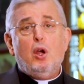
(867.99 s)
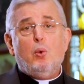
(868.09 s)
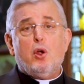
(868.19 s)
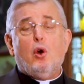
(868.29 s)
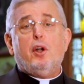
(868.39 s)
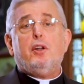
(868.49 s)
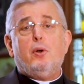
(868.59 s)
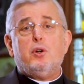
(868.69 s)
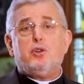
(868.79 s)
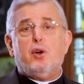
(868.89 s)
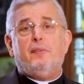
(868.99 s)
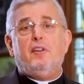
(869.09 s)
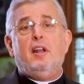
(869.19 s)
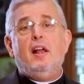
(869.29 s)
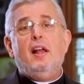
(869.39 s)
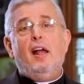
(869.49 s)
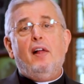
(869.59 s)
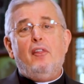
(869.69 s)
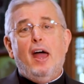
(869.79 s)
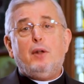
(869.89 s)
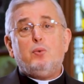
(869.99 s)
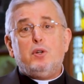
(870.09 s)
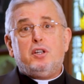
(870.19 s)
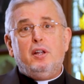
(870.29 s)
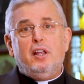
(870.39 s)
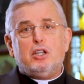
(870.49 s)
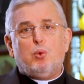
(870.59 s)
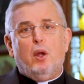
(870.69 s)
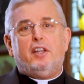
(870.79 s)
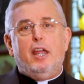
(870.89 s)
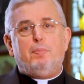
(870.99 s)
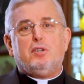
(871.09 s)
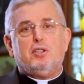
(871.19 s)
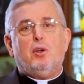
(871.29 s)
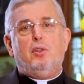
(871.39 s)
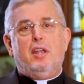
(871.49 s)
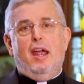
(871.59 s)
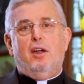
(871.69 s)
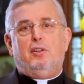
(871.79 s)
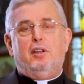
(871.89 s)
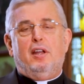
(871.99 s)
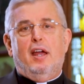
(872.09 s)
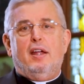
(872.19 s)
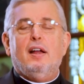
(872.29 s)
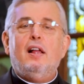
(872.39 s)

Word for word: We are donor driven, and that is what keeps us on the air today.